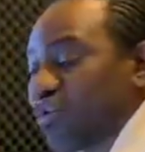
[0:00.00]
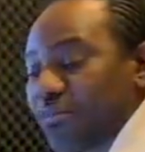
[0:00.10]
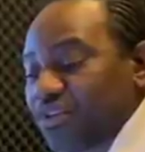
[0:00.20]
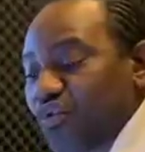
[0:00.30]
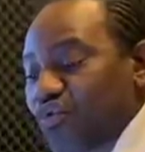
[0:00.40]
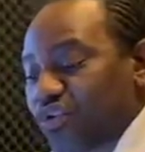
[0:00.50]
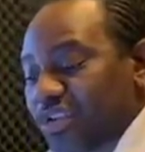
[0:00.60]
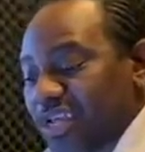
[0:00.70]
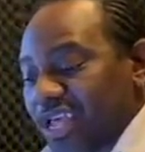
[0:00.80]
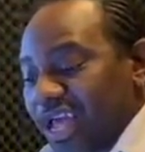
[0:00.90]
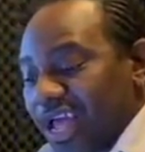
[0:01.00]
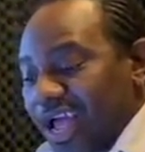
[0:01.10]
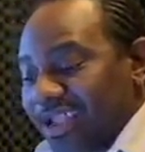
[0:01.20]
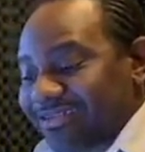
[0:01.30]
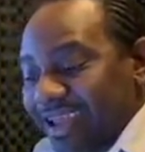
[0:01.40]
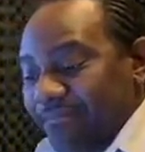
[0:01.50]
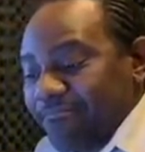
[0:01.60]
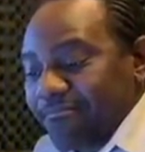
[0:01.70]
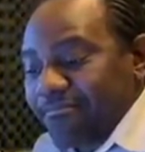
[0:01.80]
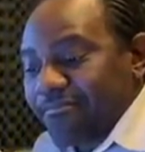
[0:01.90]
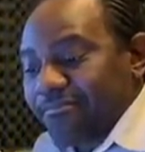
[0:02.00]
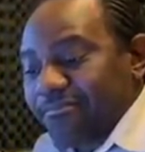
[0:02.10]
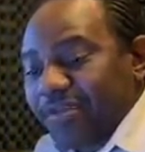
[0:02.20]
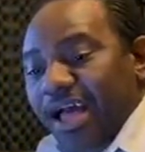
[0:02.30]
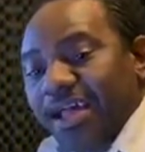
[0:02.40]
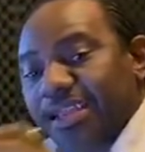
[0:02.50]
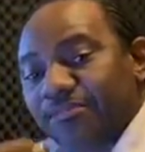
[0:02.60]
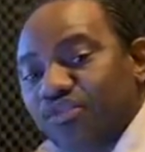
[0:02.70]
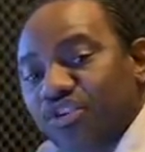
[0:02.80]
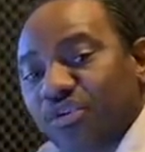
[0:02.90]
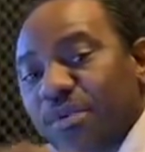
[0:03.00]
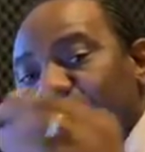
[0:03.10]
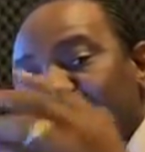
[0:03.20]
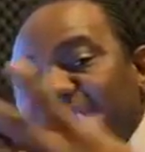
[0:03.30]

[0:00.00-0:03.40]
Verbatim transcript: now, my tune at them, all them do, you know. Remember,